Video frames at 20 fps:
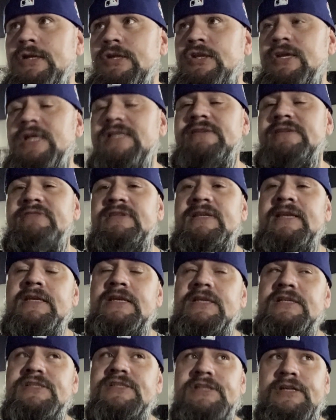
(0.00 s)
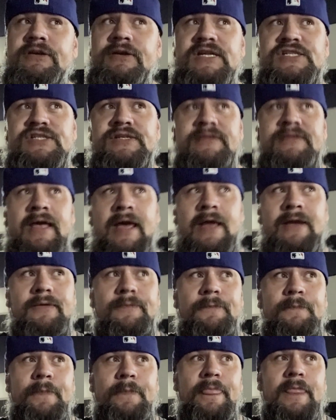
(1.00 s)
You guys have to take in consideration that
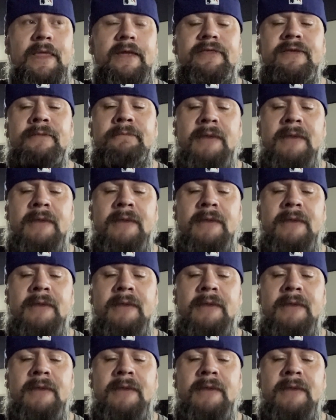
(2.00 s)
the